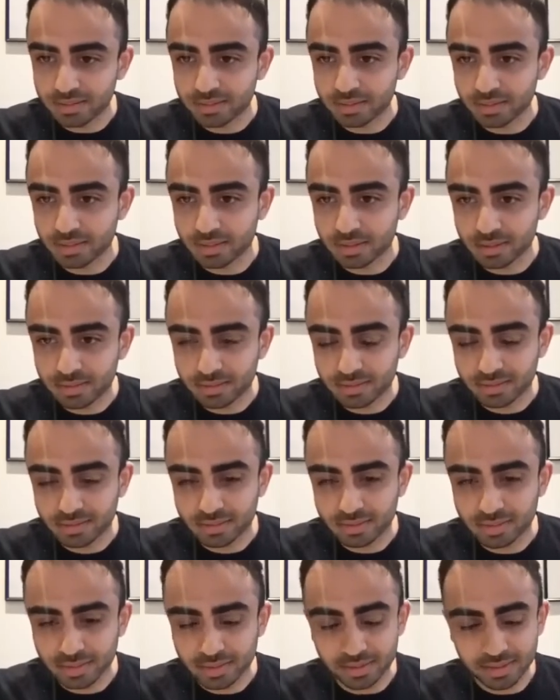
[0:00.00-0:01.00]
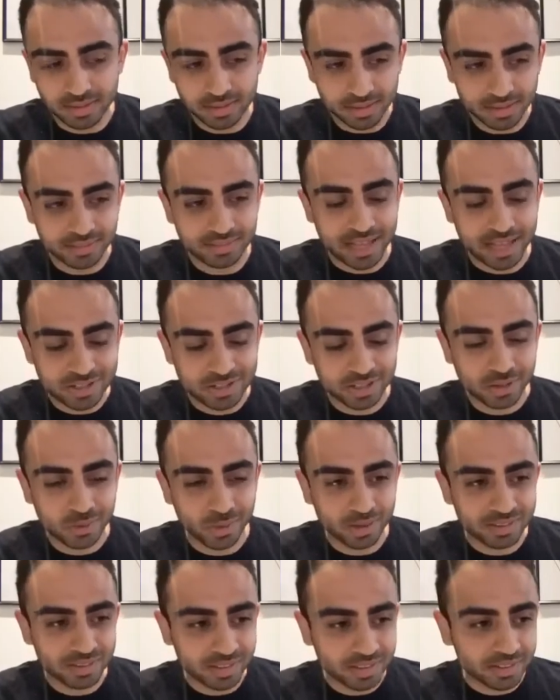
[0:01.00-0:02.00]
and it's actually quite
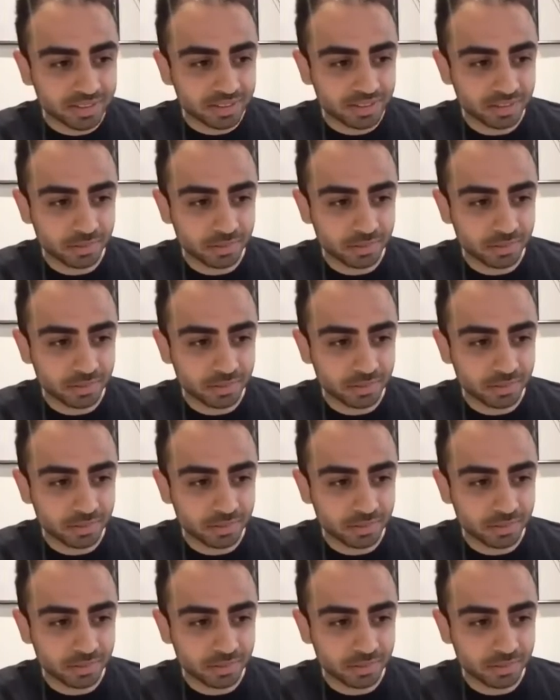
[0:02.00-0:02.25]
sickening,